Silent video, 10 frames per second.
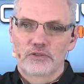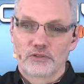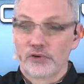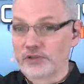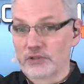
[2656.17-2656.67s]

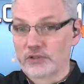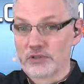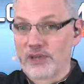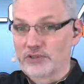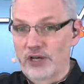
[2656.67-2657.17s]
or
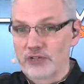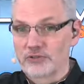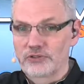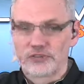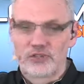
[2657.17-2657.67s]
the Matrox,
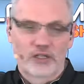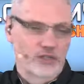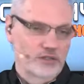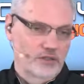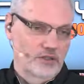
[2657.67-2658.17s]
which is the
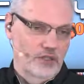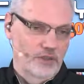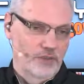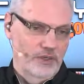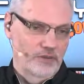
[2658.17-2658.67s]
other
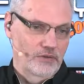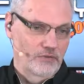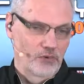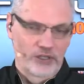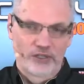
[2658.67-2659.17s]
big
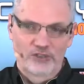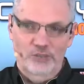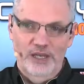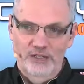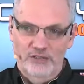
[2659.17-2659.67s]
one in the
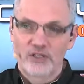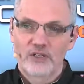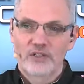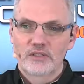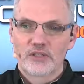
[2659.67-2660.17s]
space,
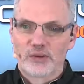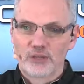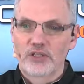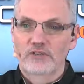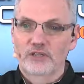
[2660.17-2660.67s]
that will
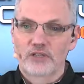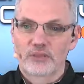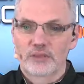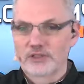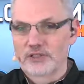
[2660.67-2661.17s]
give you the
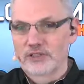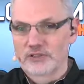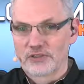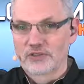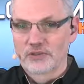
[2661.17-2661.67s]
ability
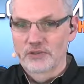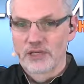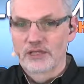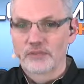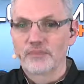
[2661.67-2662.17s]

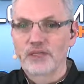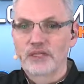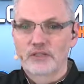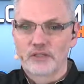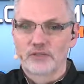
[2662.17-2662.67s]
to
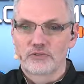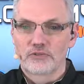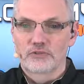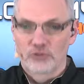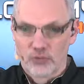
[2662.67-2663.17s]
you know
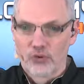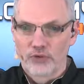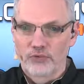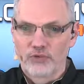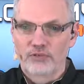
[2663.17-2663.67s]
to
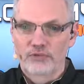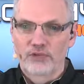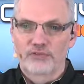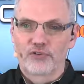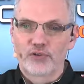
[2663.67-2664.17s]
work with
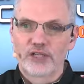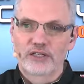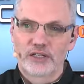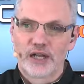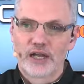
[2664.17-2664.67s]
full
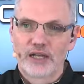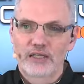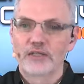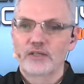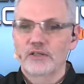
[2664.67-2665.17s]

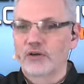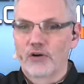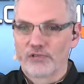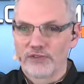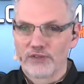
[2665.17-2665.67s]
NDI
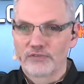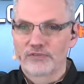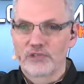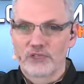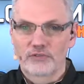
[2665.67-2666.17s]
off of
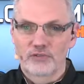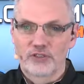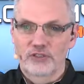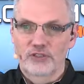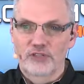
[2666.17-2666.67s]

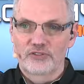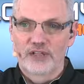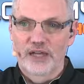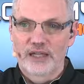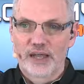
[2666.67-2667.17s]
traditional
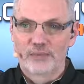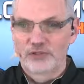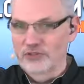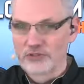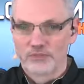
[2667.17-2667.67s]
SDI
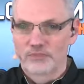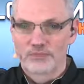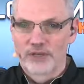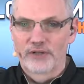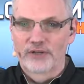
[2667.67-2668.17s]
cameras and
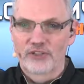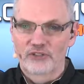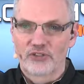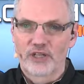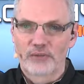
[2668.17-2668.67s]
bring other
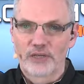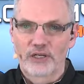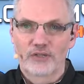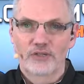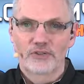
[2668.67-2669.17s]
things in that
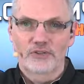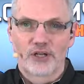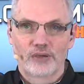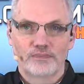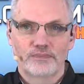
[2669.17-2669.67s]
way.
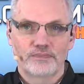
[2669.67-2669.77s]
So